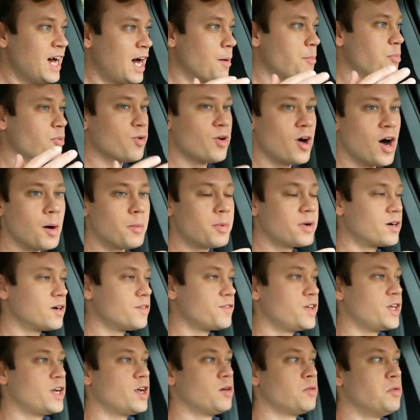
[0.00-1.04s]
a barometer
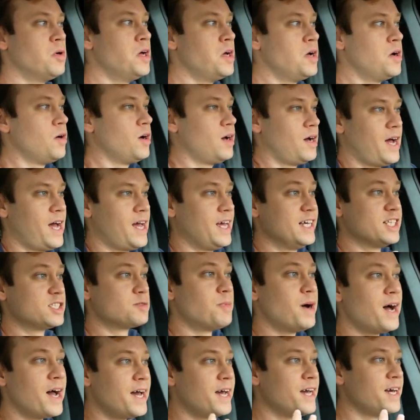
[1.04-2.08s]
of, you know, is
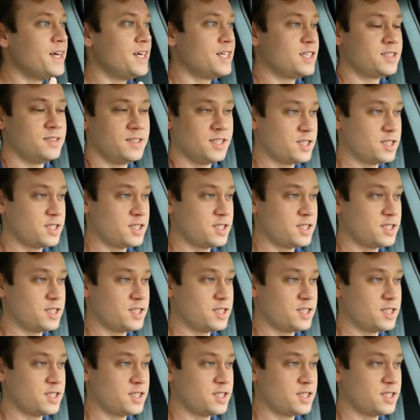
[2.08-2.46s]
my